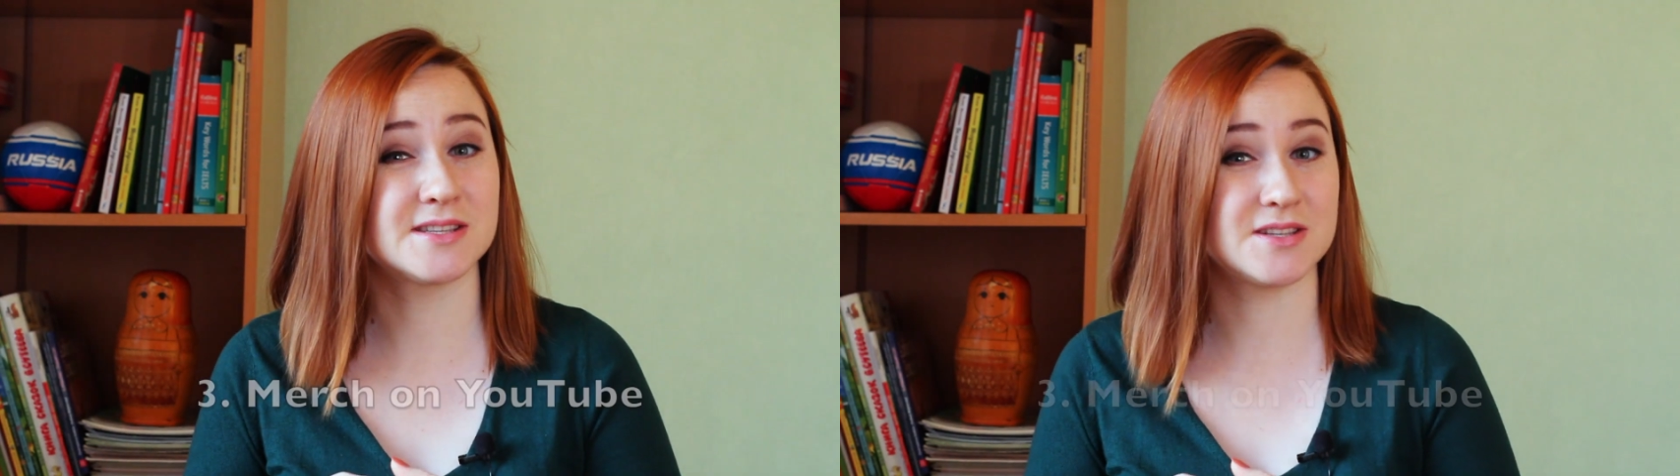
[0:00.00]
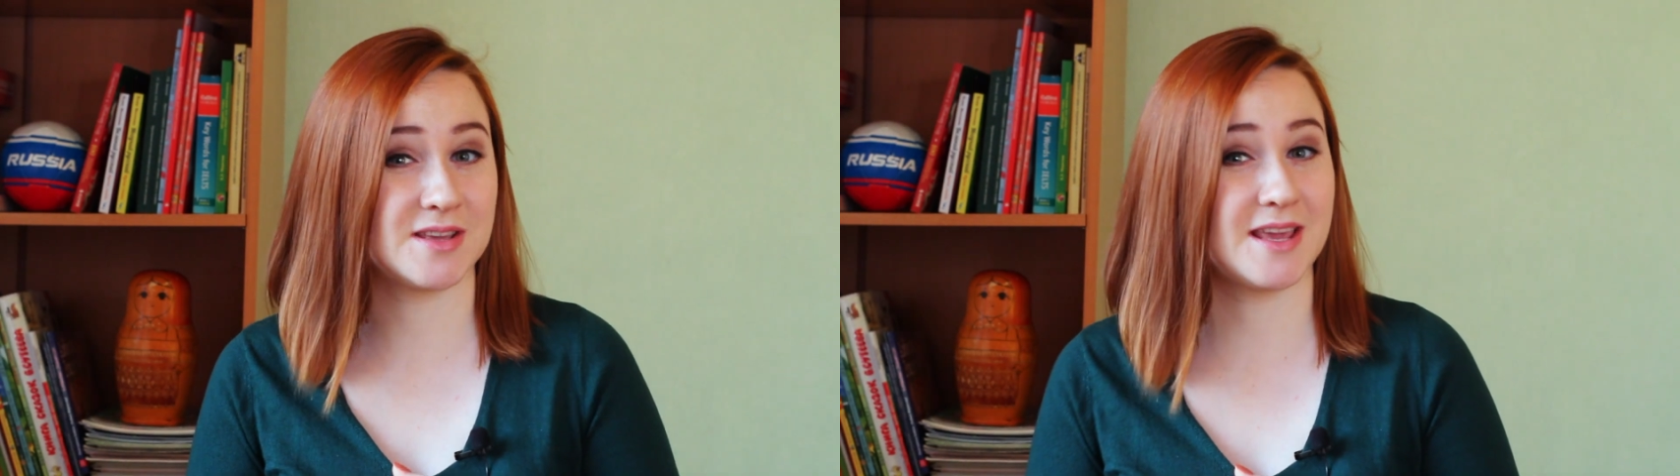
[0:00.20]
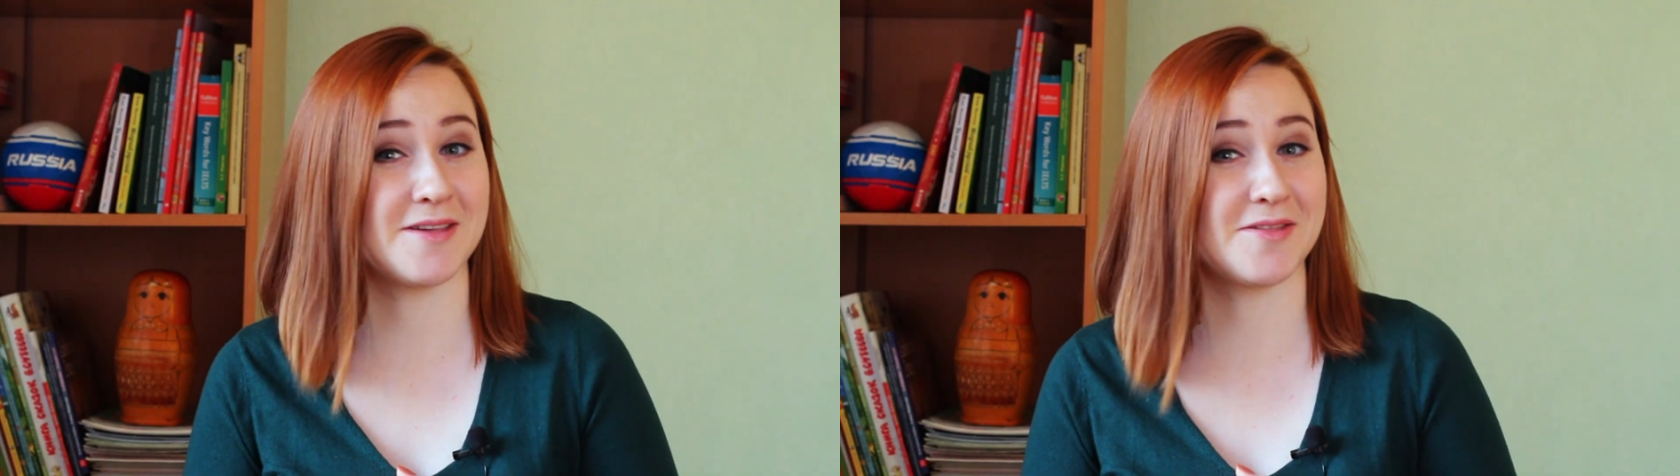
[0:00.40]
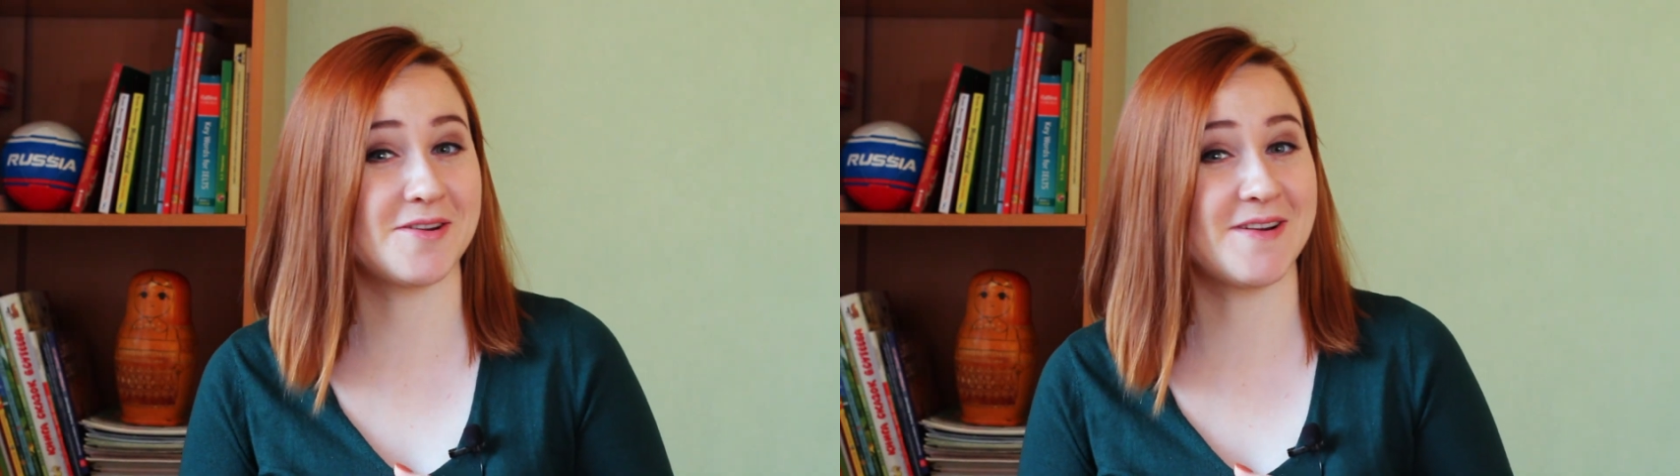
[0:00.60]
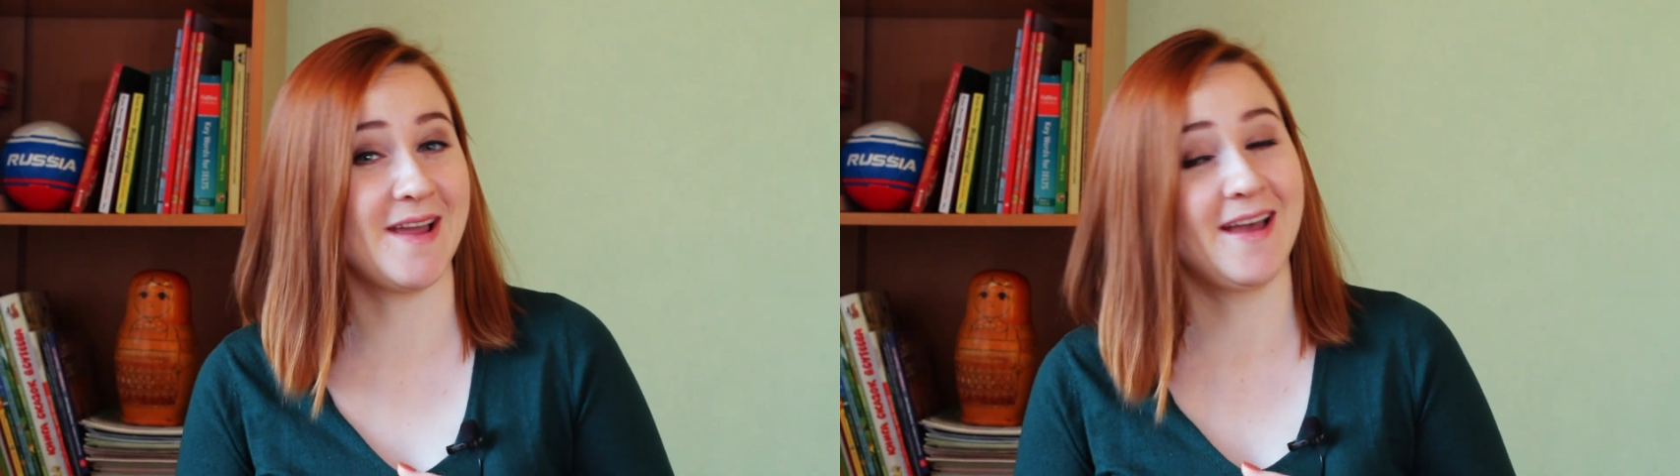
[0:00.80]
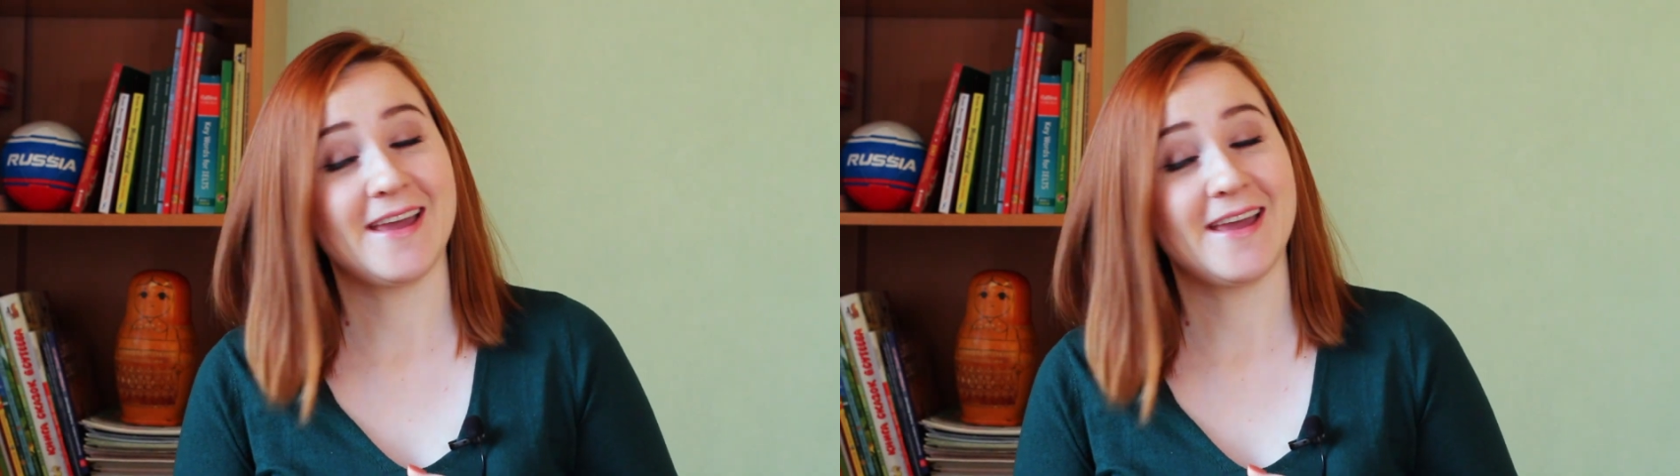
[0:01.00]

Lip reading: together,